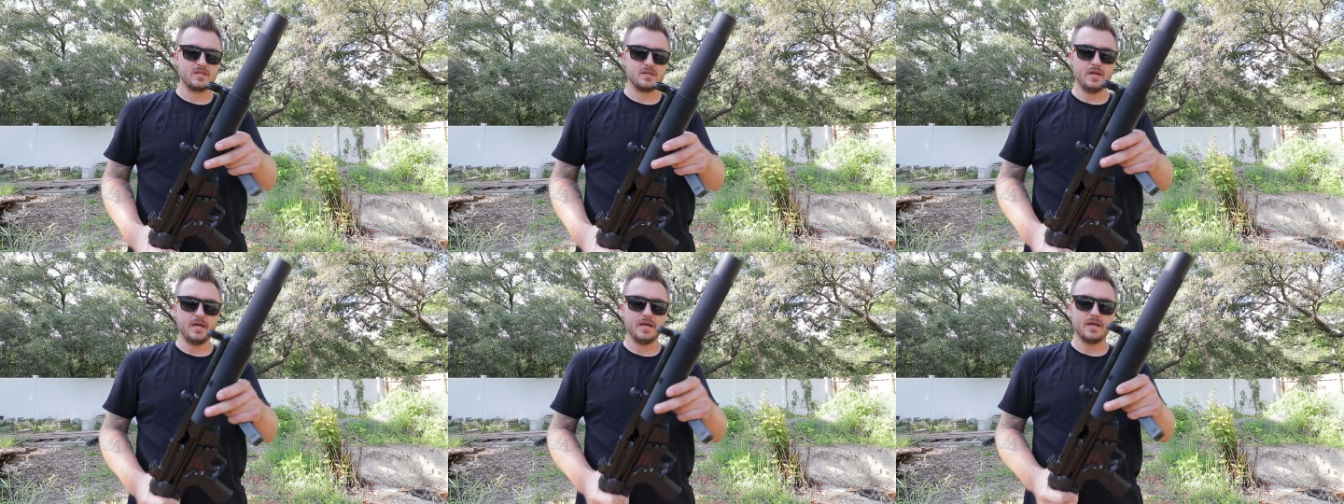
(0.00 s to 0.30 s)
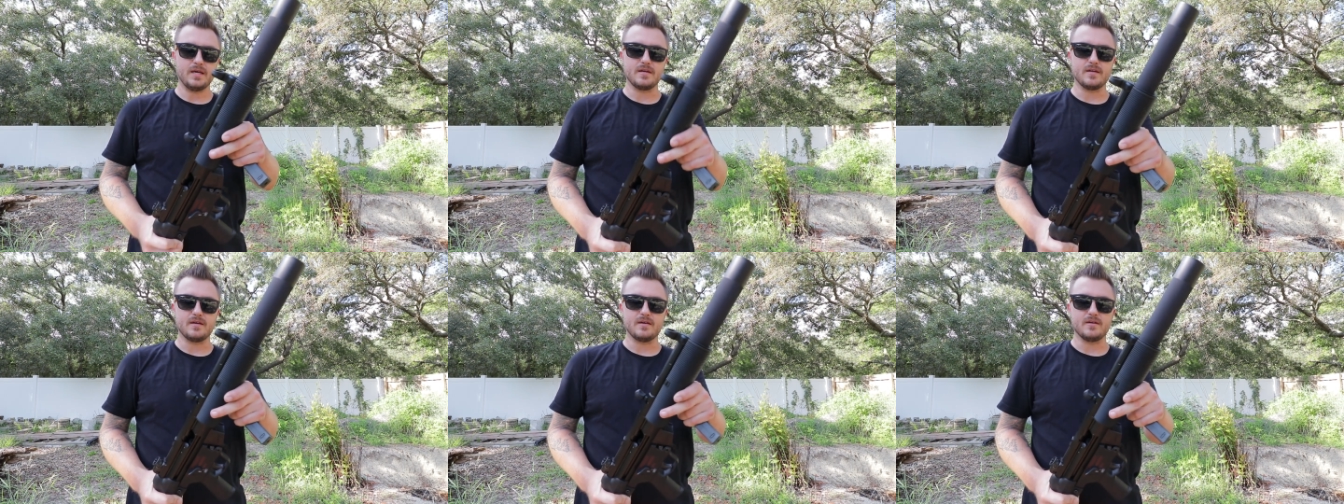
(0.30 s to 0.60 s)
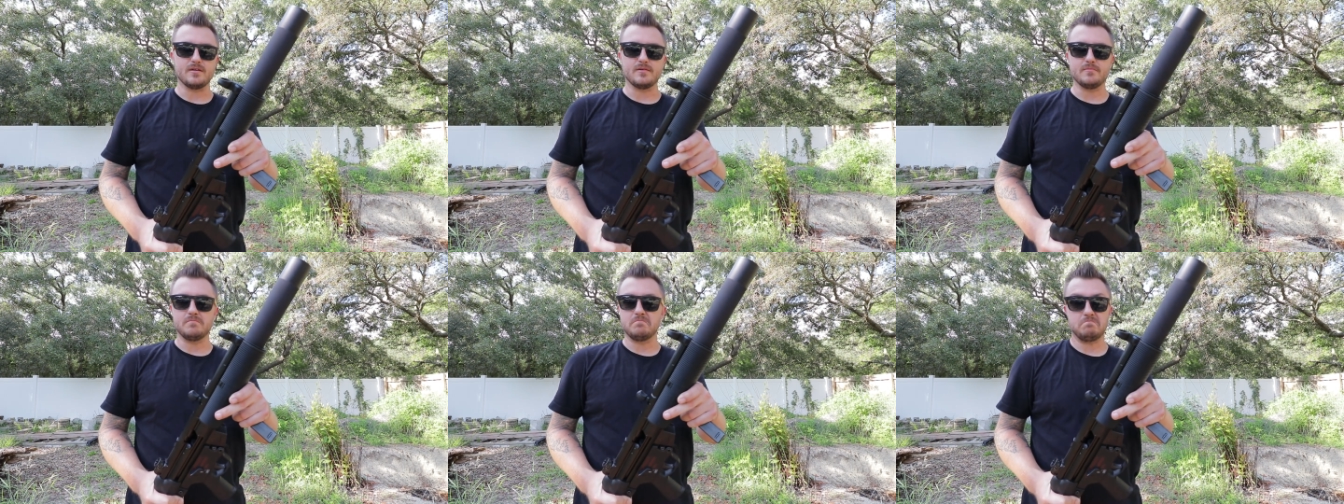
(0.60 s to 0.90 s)
and
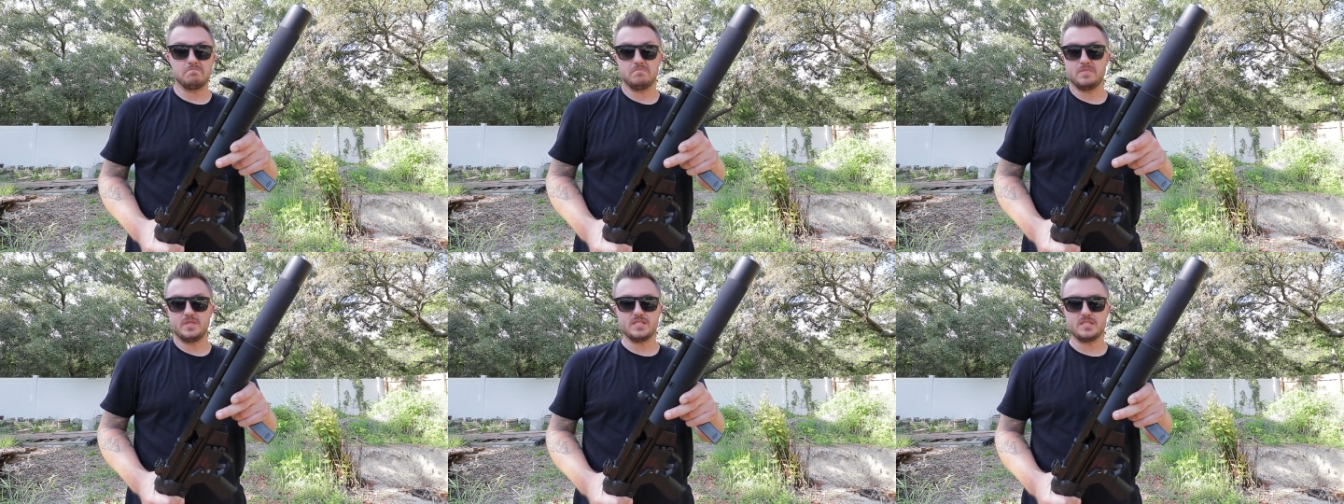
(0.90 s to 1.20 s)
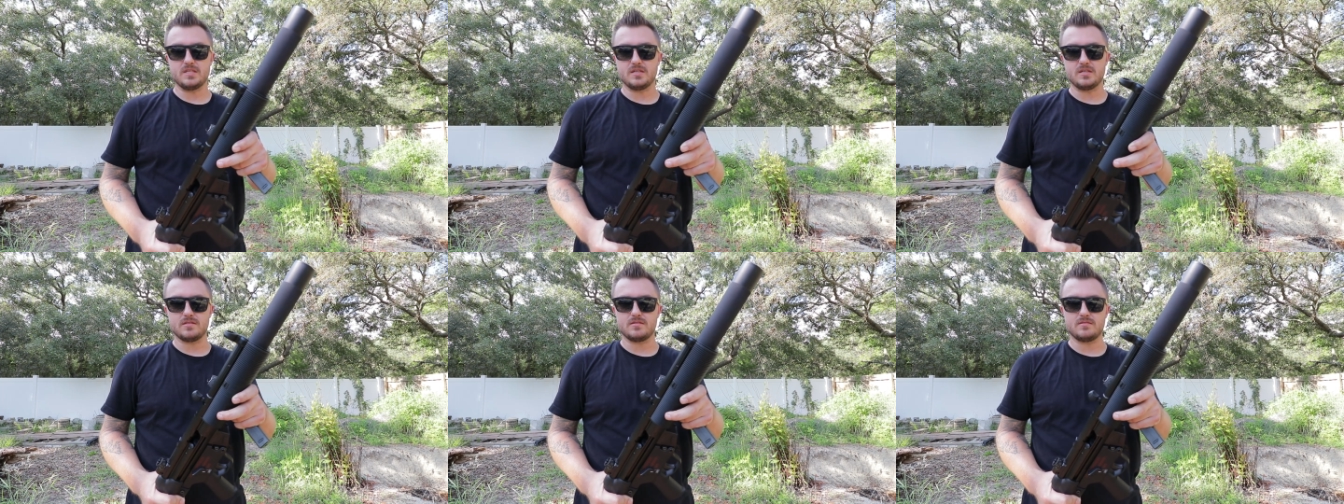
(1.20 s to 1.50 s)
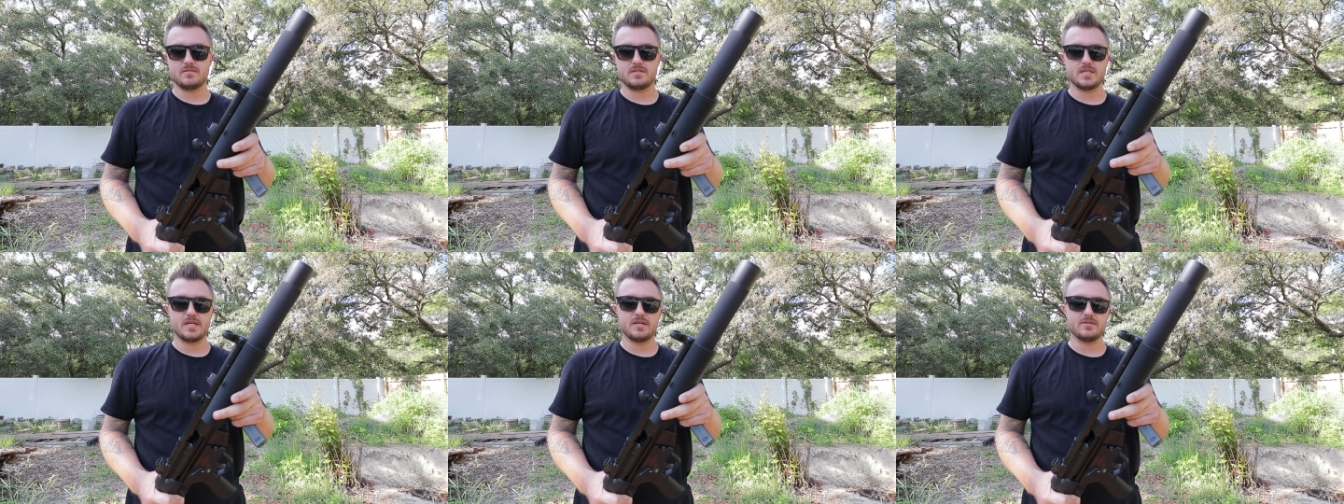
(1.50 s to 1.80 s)
uh, he said
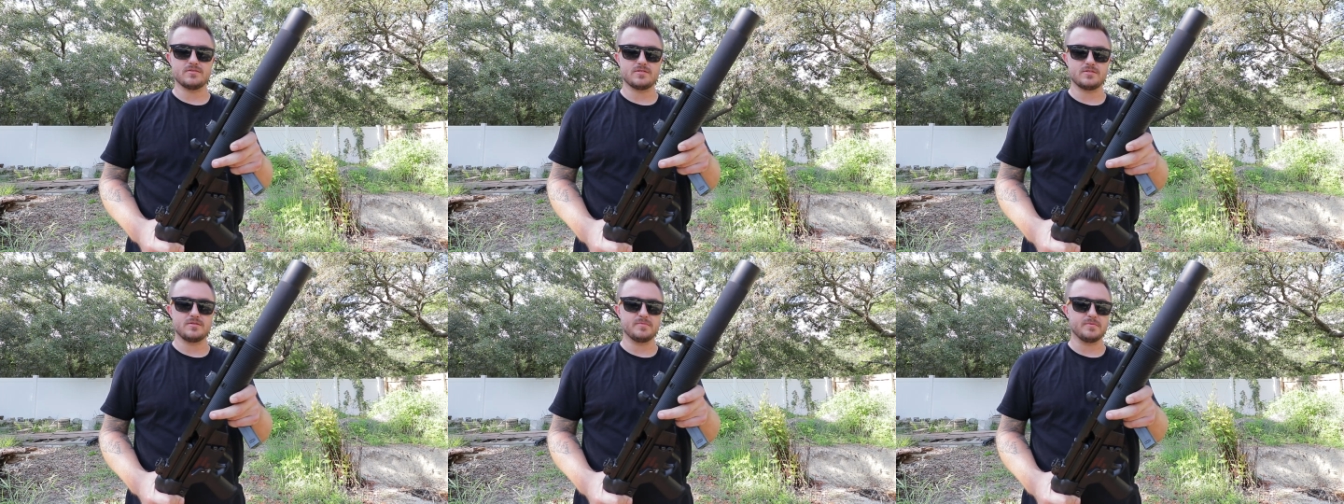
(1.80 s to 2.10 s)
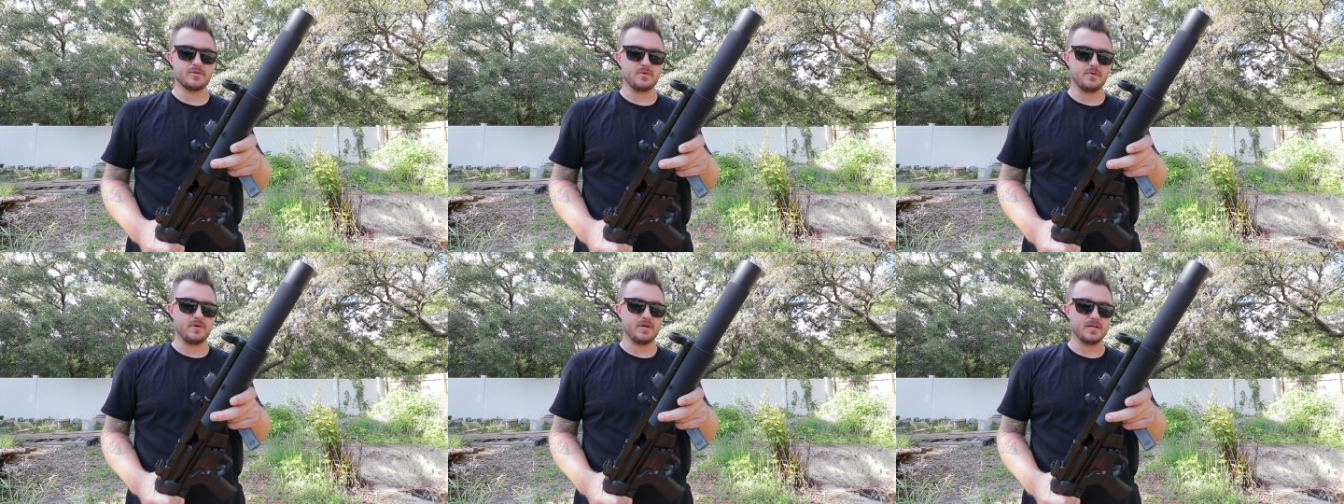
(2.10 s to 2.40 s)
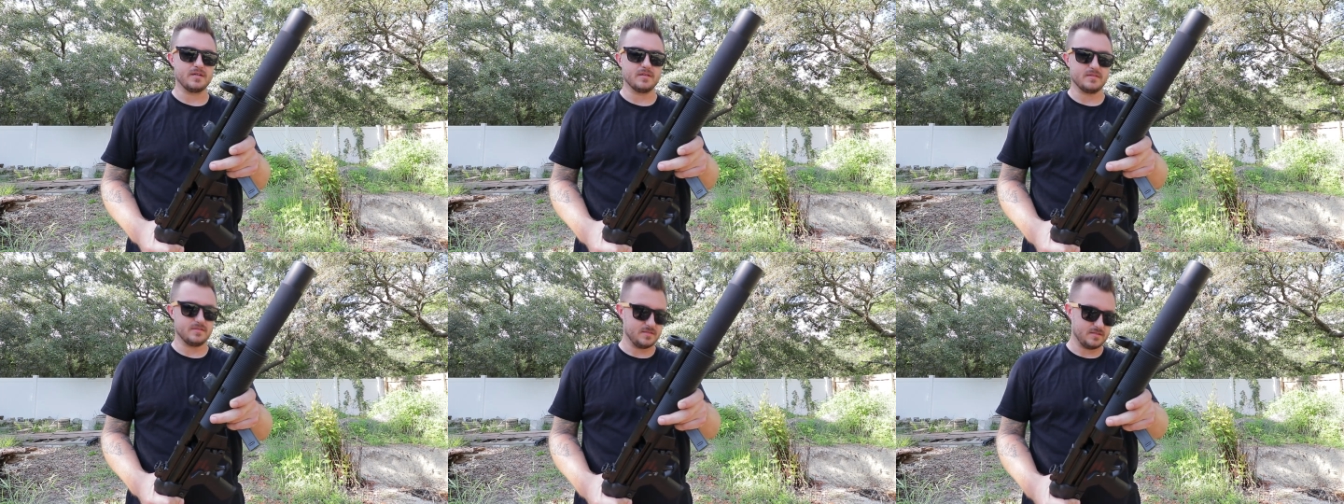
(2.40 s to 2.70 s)
it sounds super
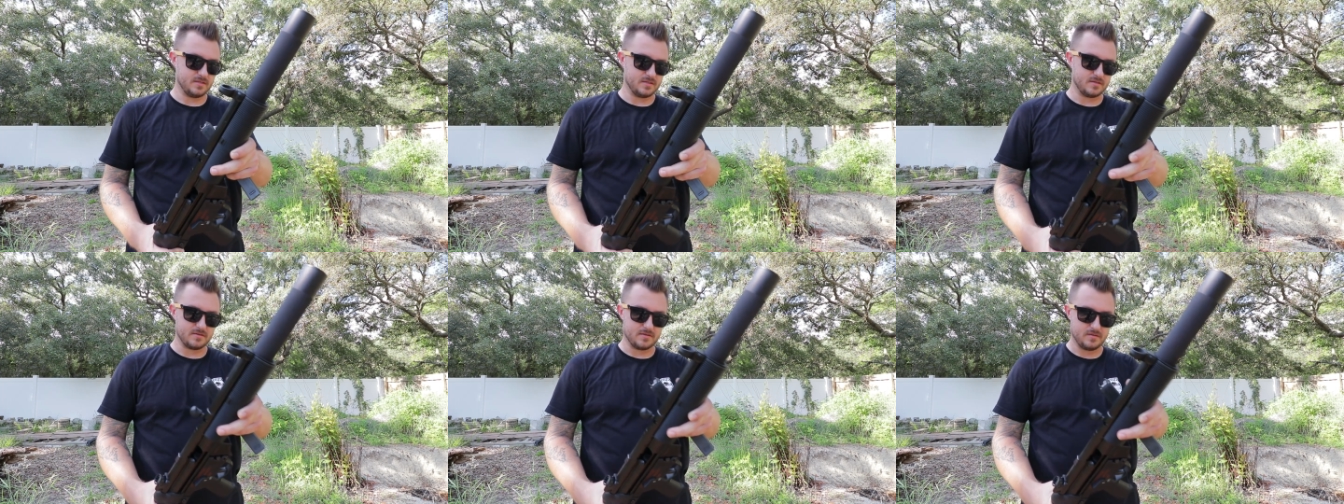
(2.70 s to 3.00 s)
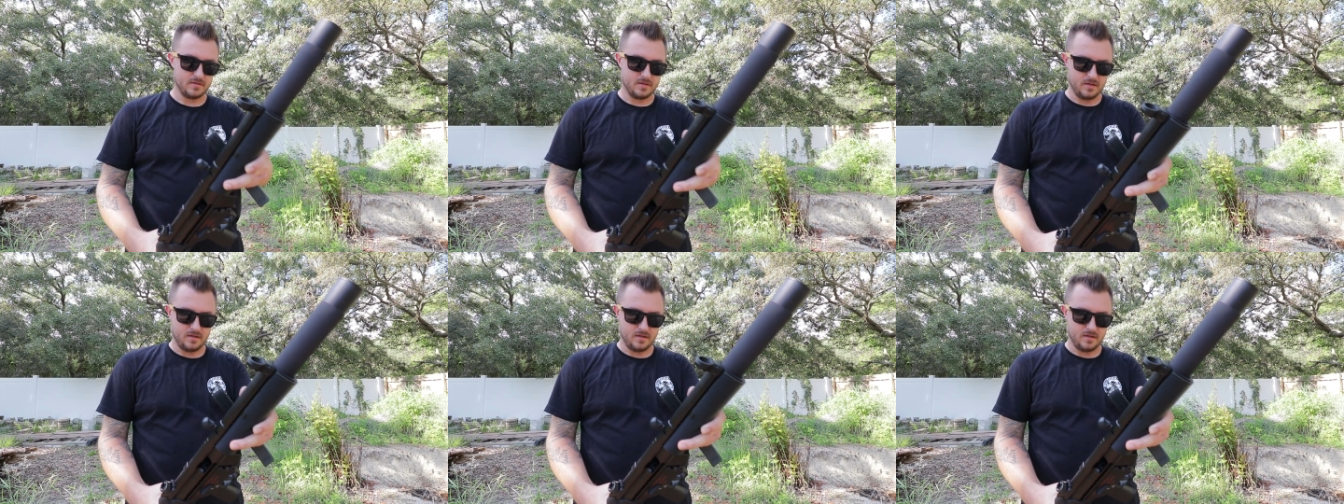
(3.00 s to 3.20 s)
quiet, so